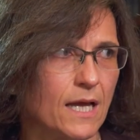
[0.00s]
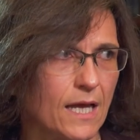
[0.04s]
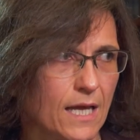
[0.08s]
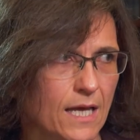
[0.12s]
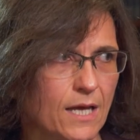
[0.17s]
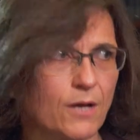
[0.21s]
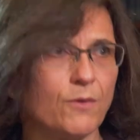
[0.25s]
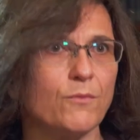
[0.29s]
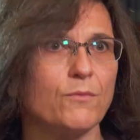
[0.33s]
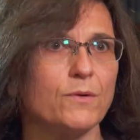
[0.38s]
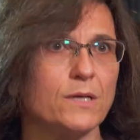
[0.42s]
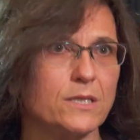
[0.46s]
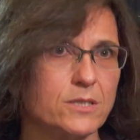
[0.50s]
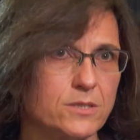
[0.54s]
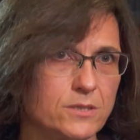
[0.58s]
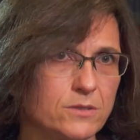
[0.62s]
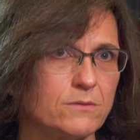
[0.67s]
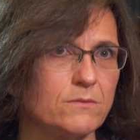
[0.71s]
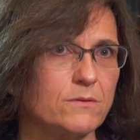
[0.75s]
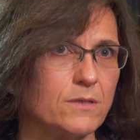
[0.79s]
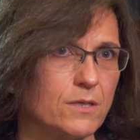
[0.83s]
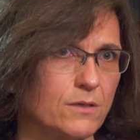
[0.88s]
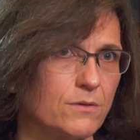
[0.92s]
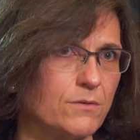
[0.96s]
And we
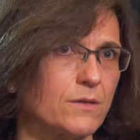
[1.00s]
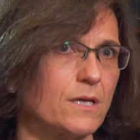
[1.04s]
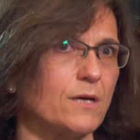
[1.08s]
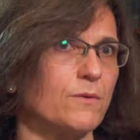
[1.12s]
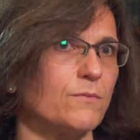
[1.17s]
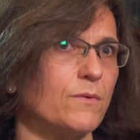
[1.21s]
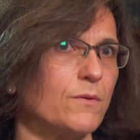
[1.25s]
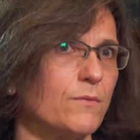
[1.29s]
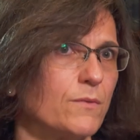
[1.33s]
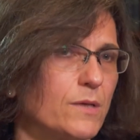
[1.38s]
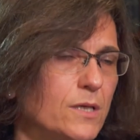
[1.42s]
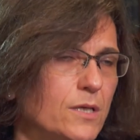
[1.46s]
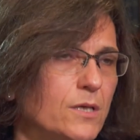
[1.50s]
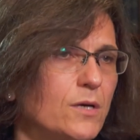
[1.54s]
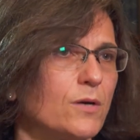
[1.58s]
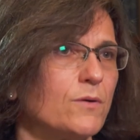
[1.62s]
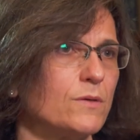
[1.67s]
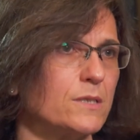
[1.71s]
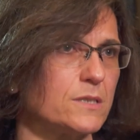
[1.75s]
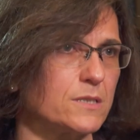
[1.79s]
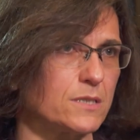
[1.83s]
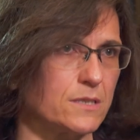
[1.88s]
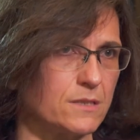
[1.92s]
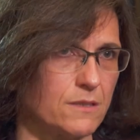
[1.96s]
do know that when we go
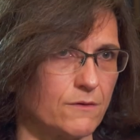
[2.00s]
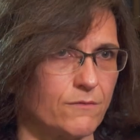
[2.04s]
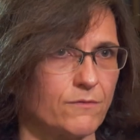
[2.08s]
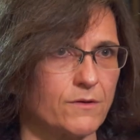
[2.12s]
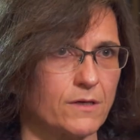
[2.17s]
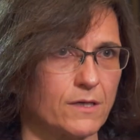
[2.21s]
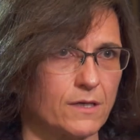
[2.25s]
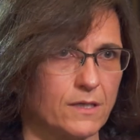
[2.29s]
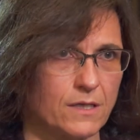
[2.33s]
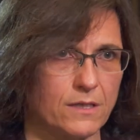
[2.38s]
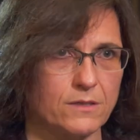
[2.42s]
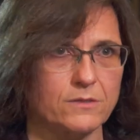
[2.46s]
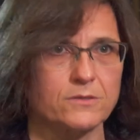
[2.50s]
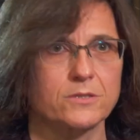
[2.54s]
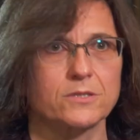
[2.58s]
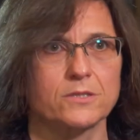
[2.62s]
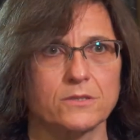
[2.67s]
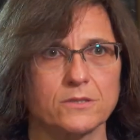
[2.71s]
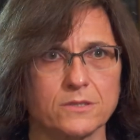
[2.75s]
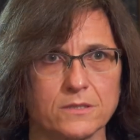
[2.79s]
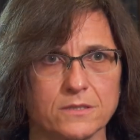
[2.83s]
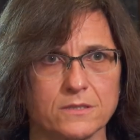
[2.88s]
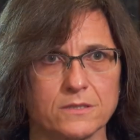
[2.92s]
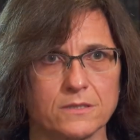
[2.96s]
into different
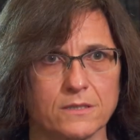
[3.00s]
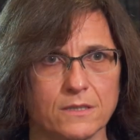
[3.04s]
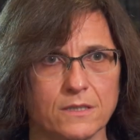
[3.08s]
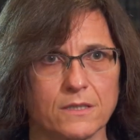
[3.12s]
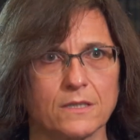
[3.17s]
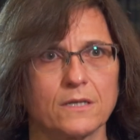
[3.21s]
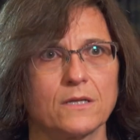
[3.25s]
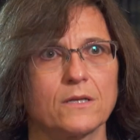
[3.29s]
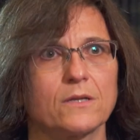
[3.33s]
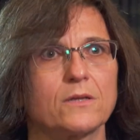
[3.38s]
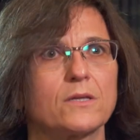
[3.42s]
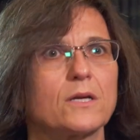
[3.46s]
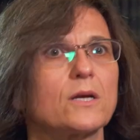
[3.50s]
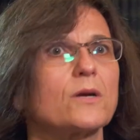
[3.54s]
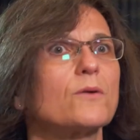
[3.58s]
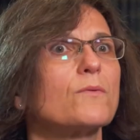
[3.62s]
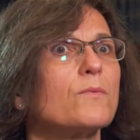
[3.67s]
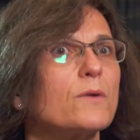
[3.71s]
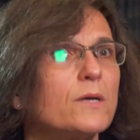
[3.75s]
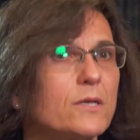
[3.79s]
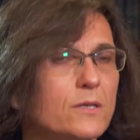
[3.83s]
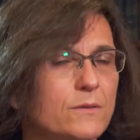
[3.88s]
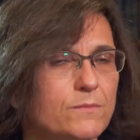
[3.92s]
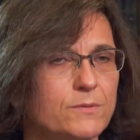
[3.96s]
cultures, there
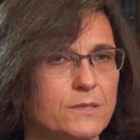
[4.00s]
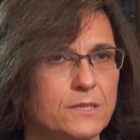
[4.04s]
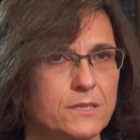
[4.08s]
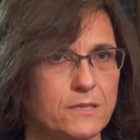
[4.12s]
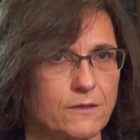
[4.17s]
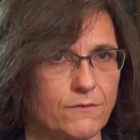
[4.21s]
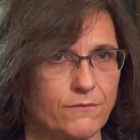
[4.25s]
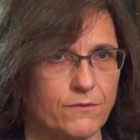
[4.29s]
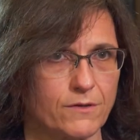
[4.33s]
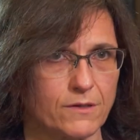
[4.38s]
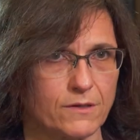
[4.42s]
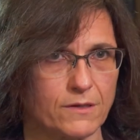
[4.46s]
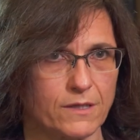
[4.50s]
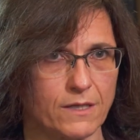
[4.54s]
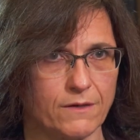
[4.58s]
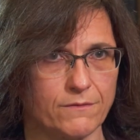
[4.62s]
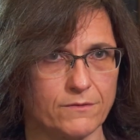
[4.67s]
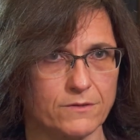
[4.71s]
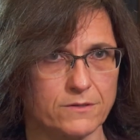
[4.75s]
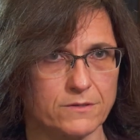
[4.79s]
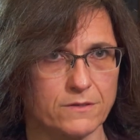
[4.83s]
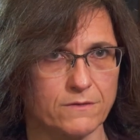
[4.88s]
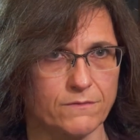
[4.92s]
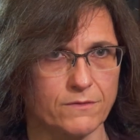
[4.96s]
will be different
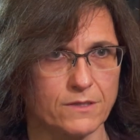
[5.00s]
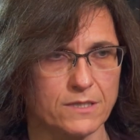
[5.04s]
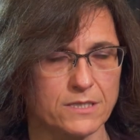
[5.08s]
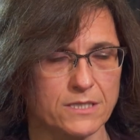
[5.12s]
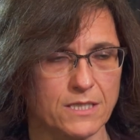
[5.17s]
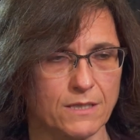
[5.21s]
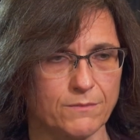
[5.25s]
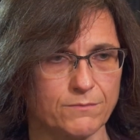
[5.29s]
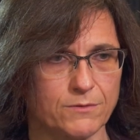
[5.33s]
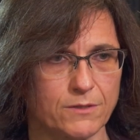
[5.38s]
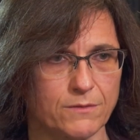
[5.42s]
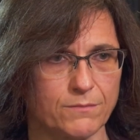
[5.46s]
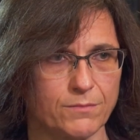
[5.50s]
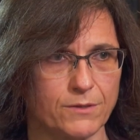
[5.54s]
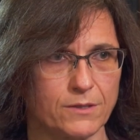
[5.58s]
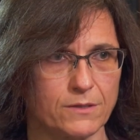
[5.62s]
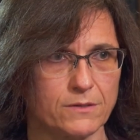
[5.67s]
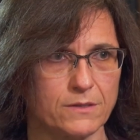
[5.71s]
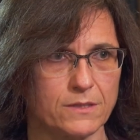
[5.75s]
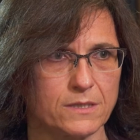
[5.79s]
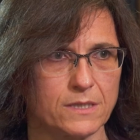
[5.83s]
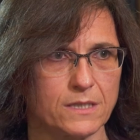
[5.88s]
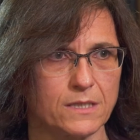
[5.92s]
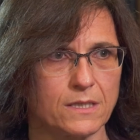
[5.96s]
levels of
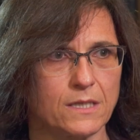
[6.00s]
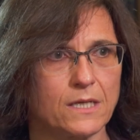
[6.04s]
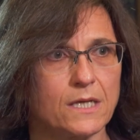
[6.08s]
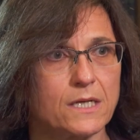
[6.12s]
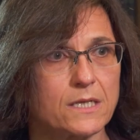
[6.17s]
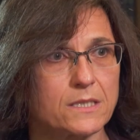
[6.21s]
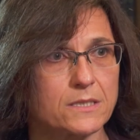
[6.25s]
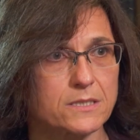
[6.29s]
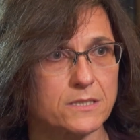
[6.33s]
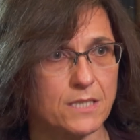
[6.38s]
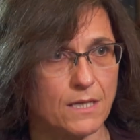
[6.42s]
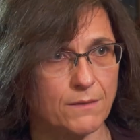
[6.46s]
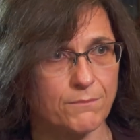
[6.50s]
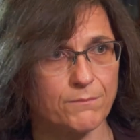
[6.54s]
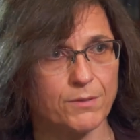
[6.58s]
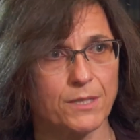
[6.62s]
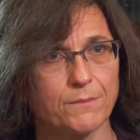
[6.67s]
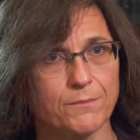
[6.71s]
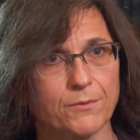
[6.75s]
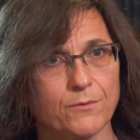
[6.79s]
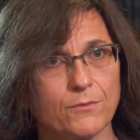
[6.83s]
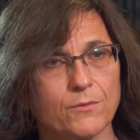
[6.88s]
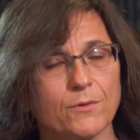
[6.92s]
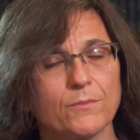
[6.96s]
acceptability. Some
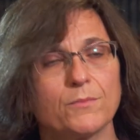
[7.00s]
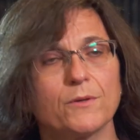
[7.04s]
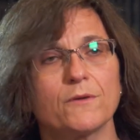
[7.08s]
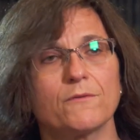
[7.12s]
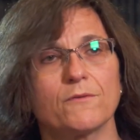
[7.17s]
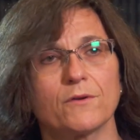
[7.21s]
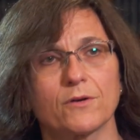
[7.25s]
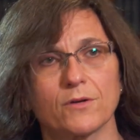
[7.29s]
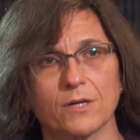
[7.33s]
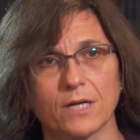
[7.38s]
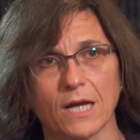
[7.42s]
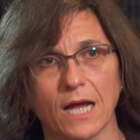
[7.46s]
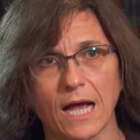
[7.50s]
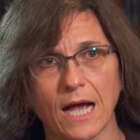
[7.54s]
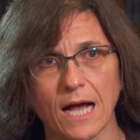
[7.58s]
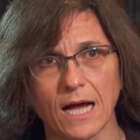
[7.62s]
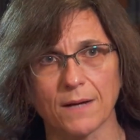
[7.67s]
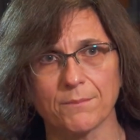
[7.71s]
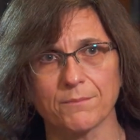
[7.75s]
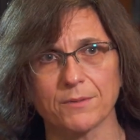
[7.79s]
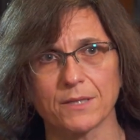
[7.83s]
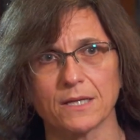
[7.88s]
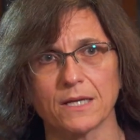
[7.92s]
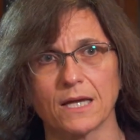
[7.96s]
people will be very
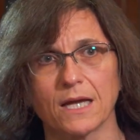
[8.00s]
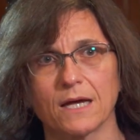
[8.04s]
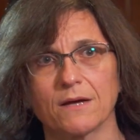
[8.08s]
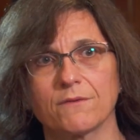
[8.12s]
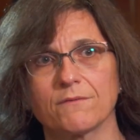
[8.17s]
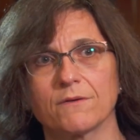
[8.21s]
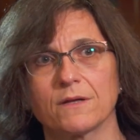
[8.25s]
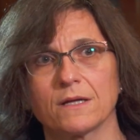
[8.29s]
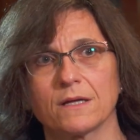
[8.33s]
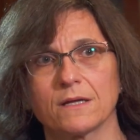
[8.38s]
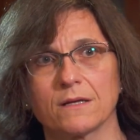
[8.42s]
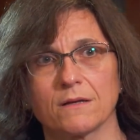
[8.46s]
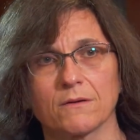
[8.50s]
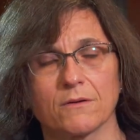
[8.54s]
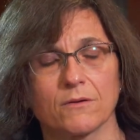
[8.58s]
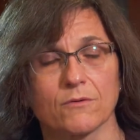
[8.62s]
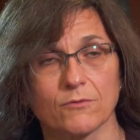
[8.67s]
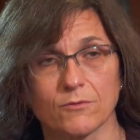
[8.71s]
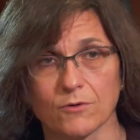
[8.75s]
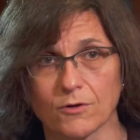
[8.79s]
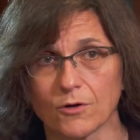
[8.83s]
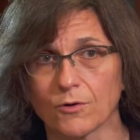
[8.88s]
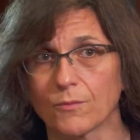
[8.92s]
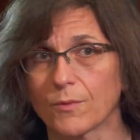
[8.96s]
happy having
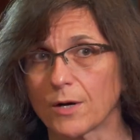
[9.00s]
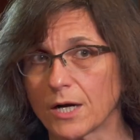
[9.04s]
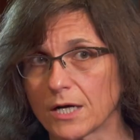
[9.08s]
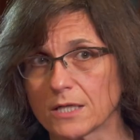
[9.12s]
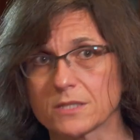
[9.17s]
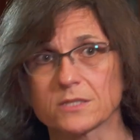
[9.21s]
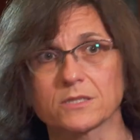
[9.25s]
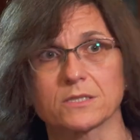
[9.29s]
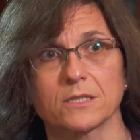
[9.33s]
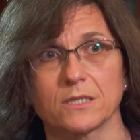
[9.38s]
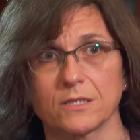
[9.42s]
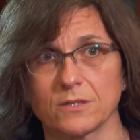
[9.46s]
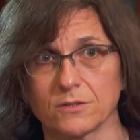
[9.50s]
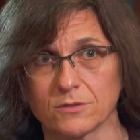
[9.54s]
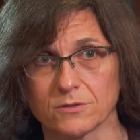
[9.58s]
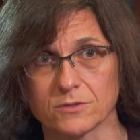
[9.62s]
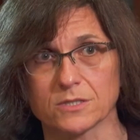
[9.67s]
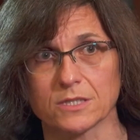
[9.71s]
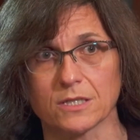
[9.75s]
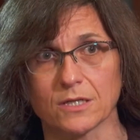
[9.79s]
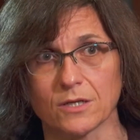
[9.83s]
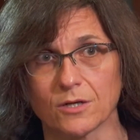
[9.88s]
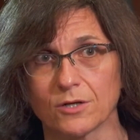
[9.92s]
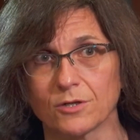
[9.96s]
robots in
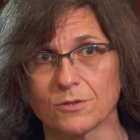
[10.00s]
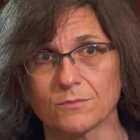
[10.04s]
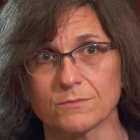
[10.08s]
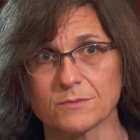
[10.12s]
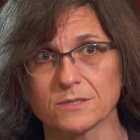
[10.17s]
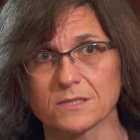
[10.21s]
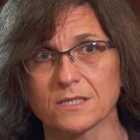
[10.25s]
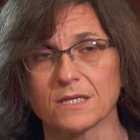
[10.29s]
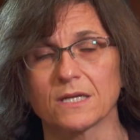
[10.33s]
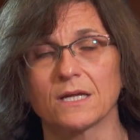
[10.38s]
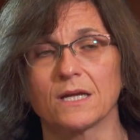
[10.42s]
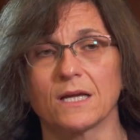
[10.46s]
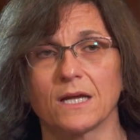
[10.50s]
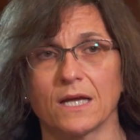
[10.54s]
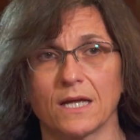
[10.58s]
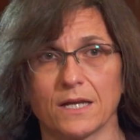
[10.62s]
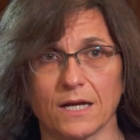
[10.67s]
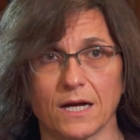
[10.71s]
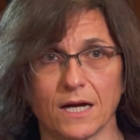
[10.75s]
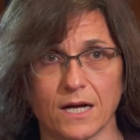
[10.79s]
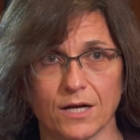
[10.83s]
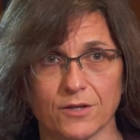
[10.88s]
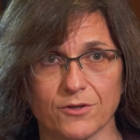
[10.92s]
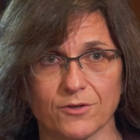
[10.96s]
nursing homes, and
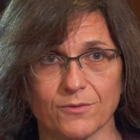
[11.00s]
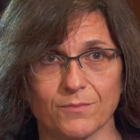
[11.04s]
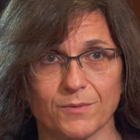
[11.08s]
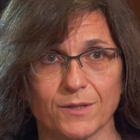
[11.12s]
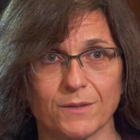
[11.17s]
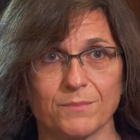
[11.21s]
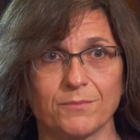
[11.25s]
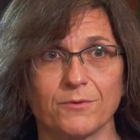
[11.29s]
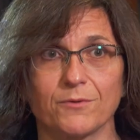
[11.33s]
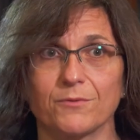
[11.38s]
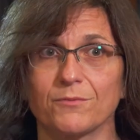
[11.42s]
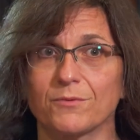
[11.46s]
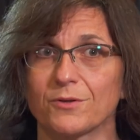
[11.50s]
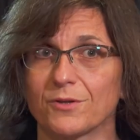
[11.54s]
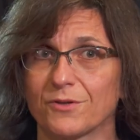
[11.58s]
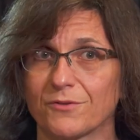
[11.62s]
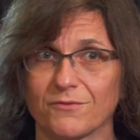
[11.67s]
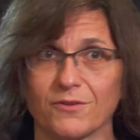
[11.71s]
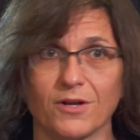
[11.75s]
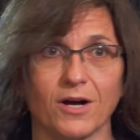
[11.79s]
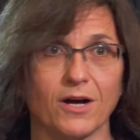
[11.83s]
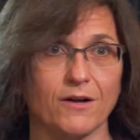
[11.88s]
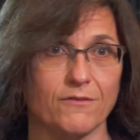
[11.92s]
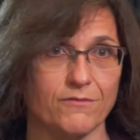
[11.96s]
other people will
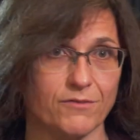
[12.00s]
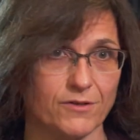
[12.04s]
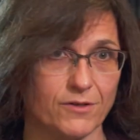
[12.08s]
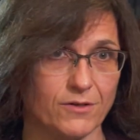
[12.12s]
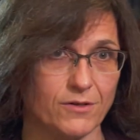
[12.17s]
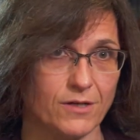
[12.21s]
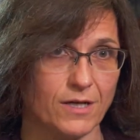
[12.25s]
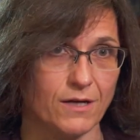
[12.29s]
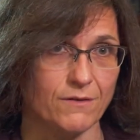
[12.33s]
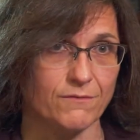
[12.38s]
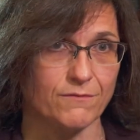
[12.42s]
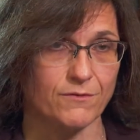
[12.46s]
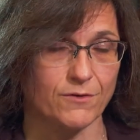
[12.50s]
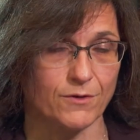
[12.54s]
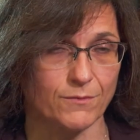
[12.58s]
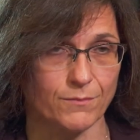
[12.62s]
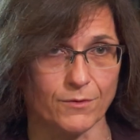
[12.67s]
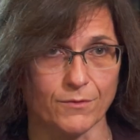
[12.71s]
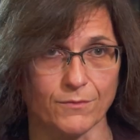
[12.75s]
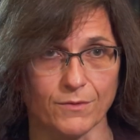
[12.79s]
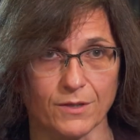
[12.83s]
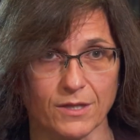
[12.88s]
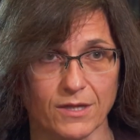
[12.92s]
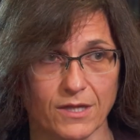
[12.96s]
not feel
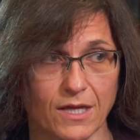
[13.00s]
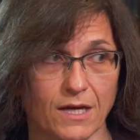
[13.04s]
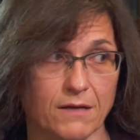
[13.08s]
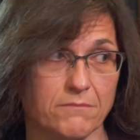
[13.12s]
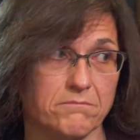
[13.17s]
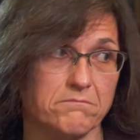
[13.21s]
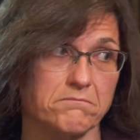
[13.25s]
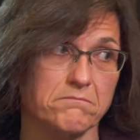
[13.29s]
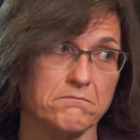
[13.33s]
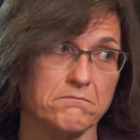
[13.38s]
comfortable with that.